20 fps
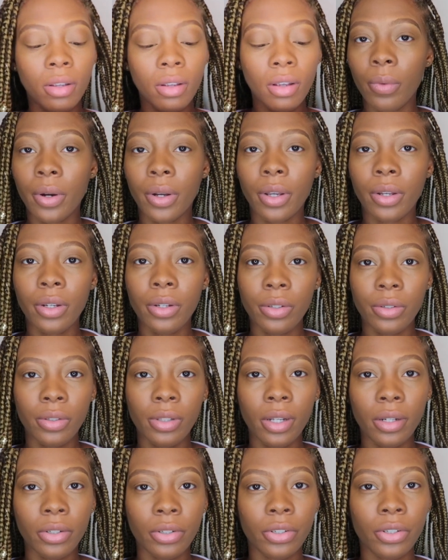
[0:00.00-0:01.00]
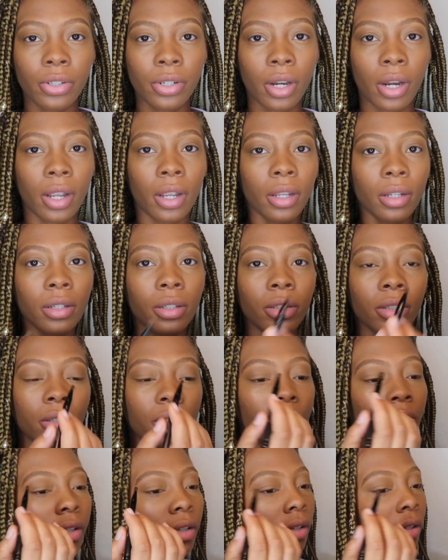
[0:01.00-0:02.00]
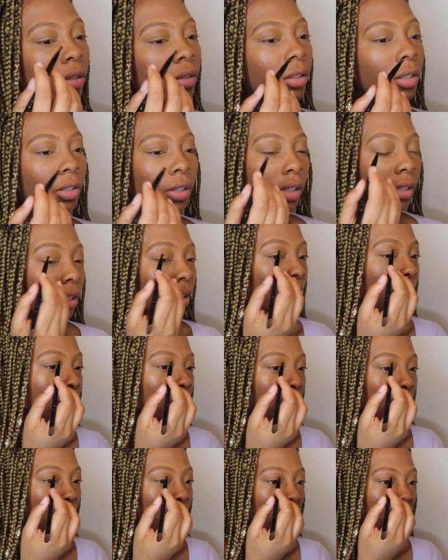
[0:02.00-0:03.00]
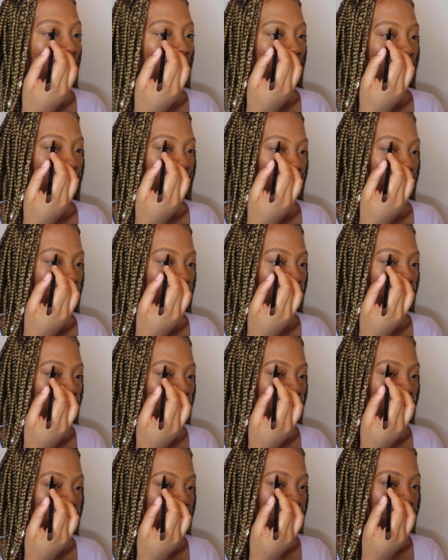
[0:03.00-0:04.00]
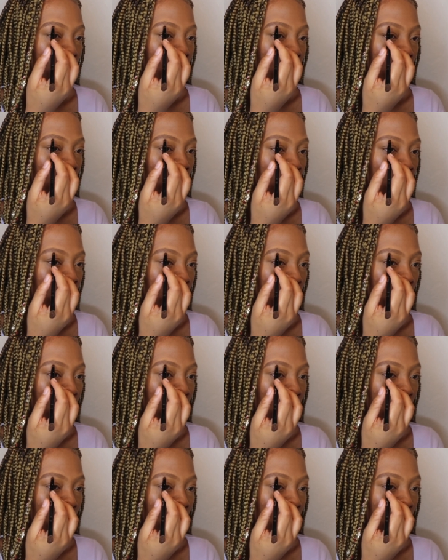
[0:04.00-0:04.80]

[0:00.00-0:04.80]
We're gonna use that shade to just give a little highlight below my brows.